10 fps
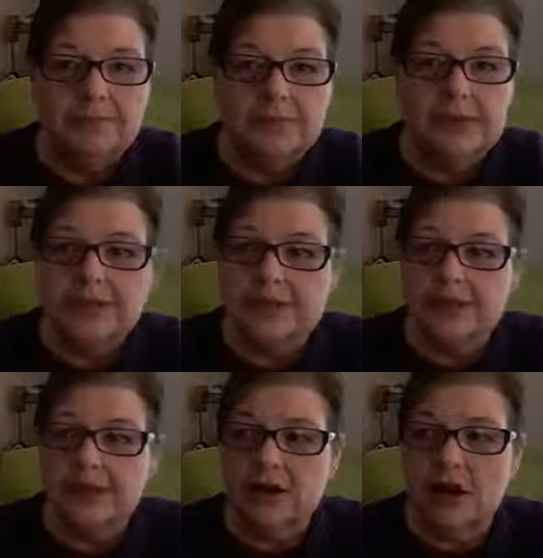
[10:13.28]
Because
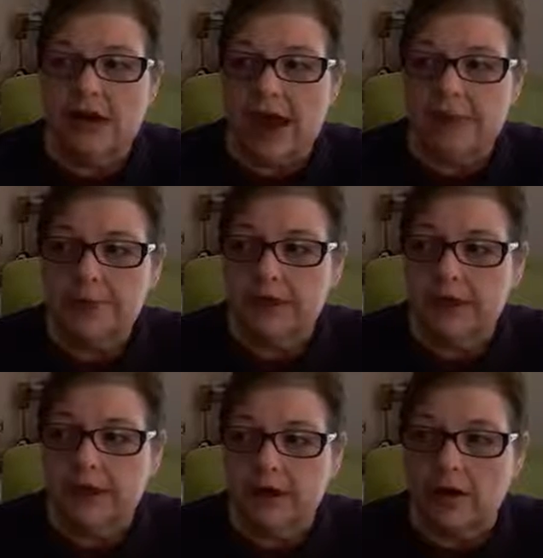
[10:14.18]
see, it all happened
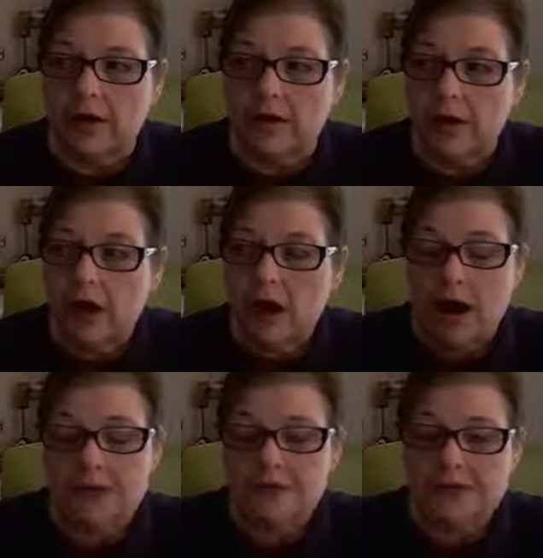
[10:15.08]
like, oh,
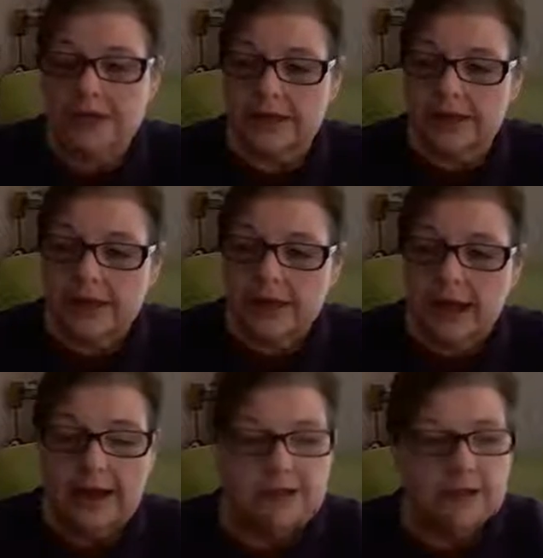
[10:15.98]
all of a sudden,
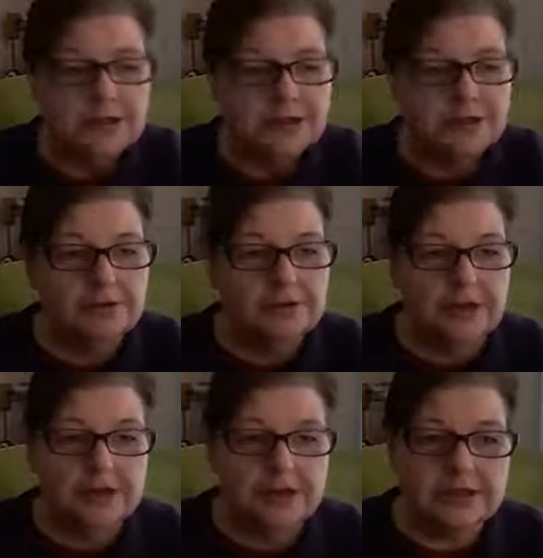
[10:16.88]
hey, let's do
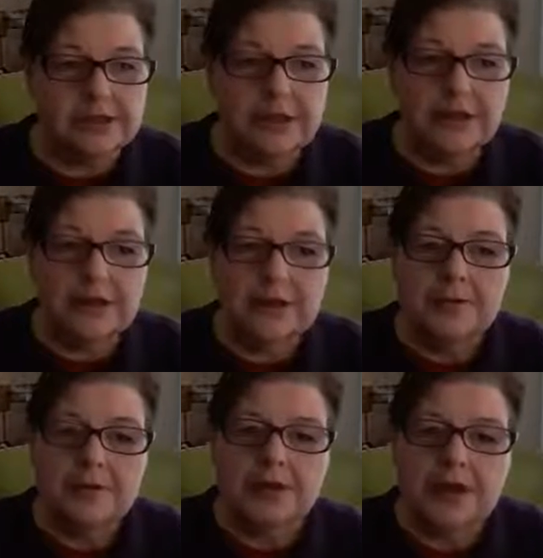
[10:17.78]
this.
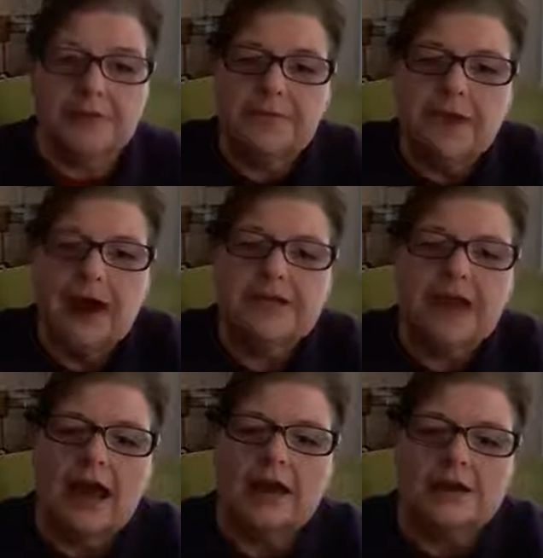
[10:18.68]
But they forgot
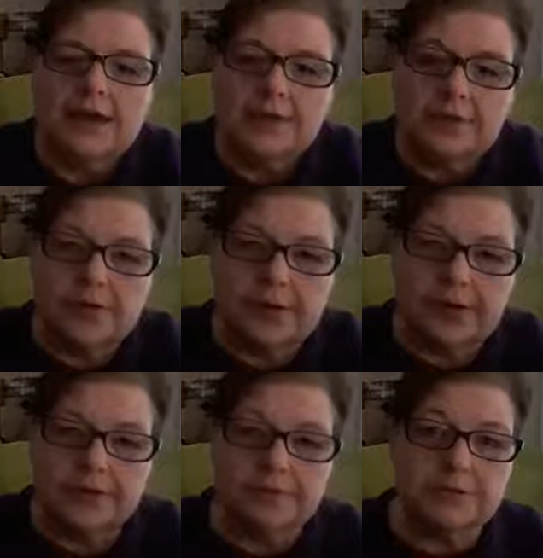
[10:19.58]
to ask everybody
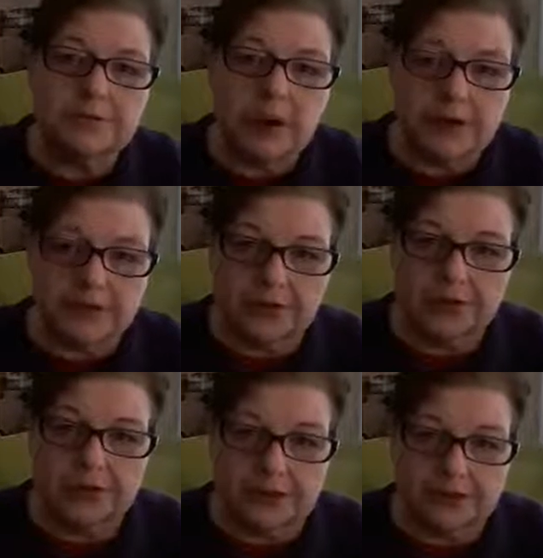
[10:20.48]
that was part of the
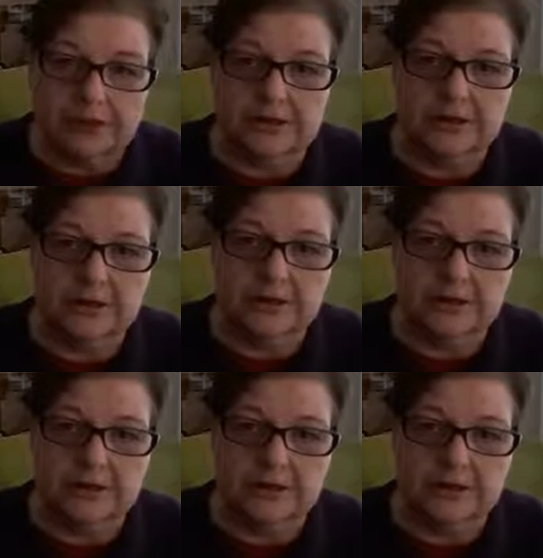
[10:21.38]
this.